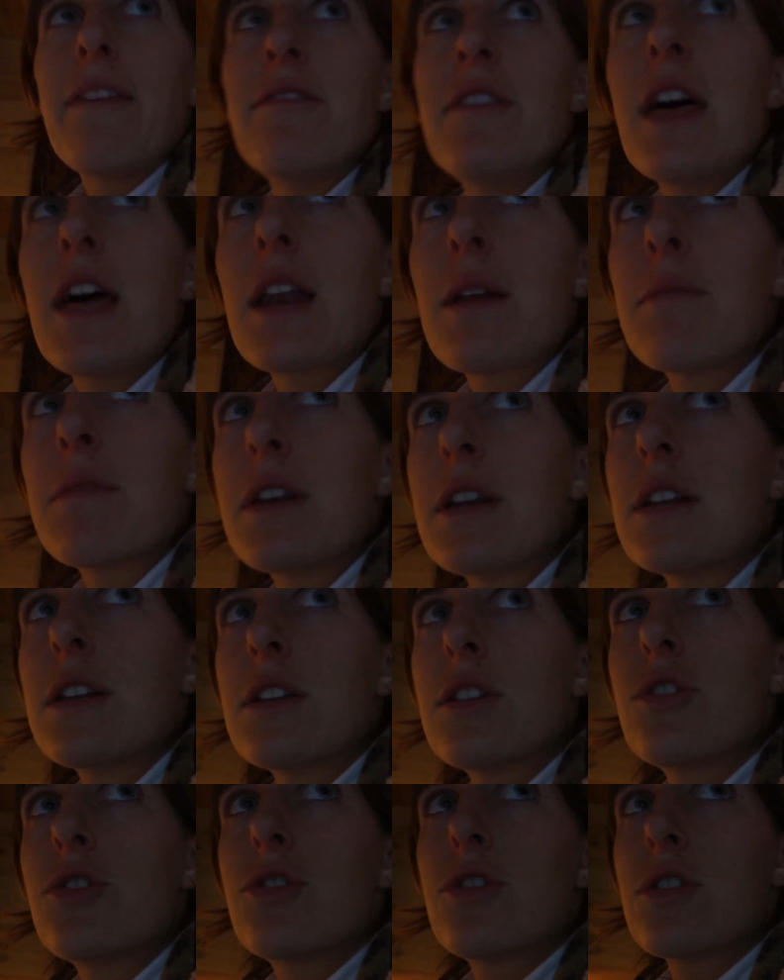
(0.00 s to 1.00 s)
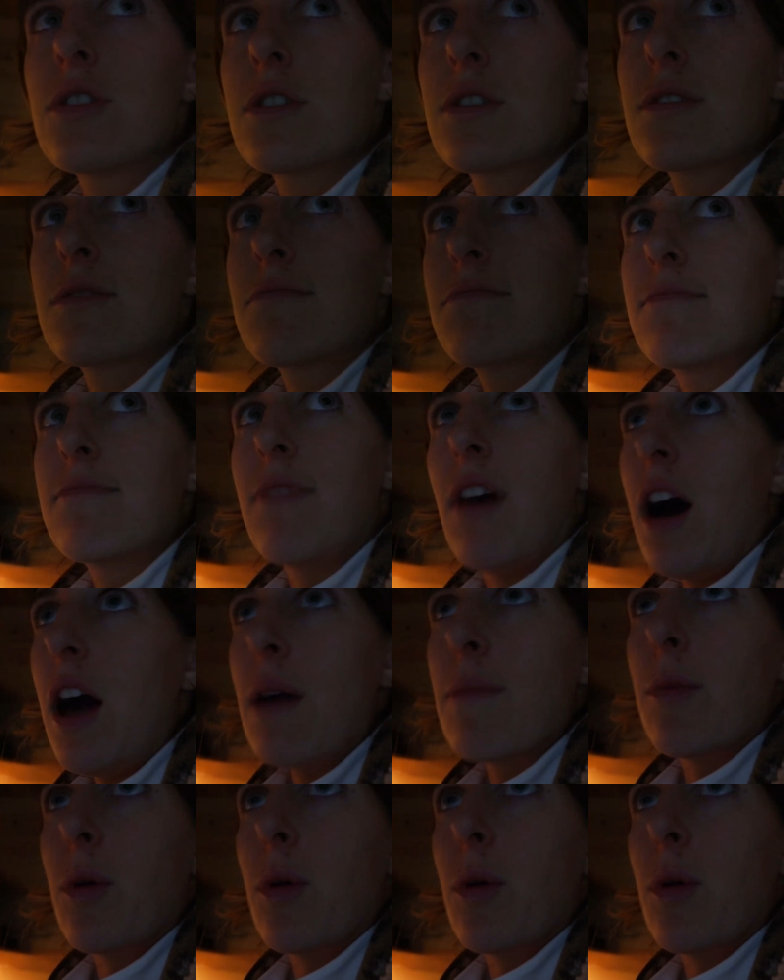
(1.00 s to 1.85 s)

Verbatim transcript: And then I'm gonna just vibe.